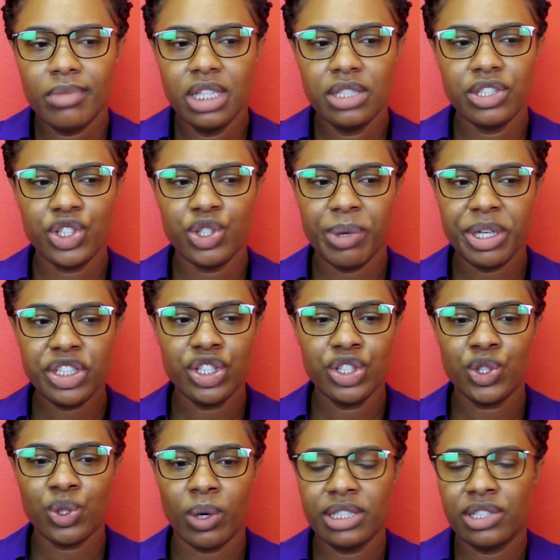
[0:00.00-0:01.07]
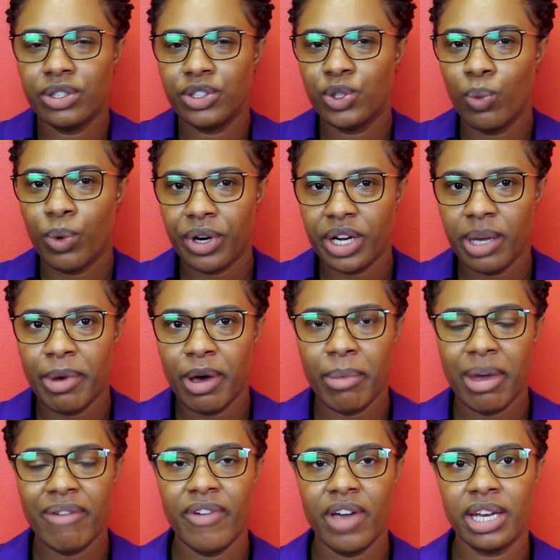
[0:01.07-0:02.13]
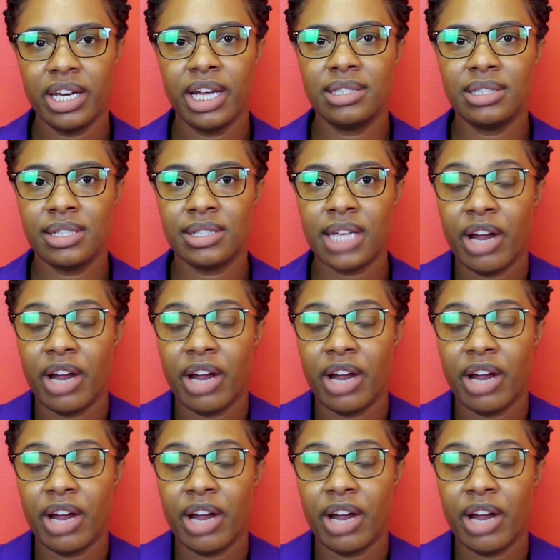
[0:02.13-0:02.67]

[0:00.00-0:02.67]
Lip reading: situations or I start to worry about my finances,